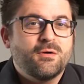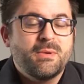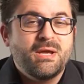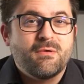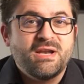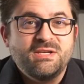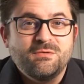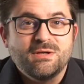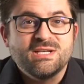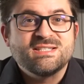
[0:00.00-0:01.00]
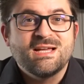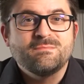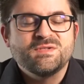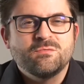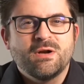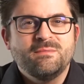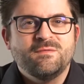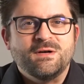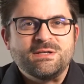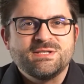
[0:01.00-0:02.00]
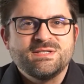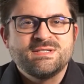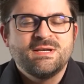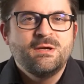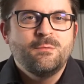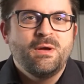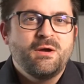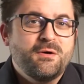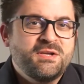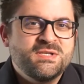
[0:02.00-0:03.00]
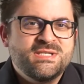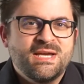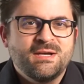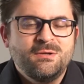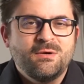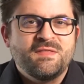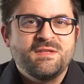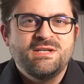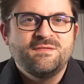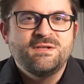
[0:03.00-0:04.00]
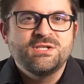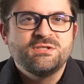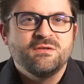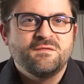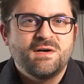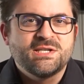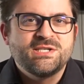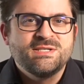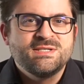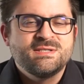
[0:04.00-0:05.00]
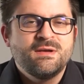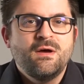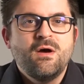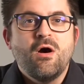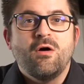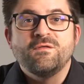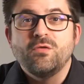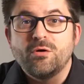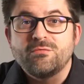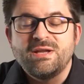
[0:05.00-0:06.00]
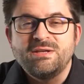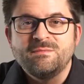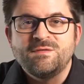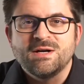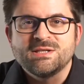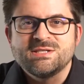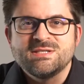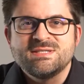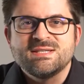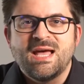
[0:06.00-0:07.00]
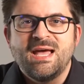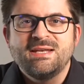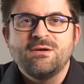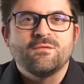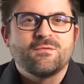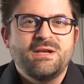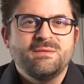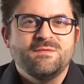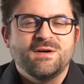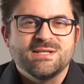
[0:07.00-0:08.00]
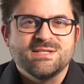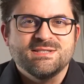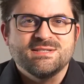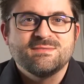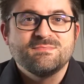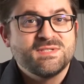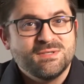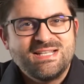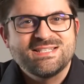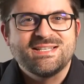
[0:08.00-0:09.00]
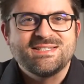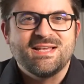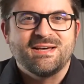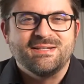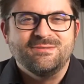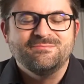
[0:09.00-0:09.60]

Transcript: we are ready to understand pseudorandom functions, we're going to take a look at the definition of functions, of non-random functions, and of random functions. So let's get started.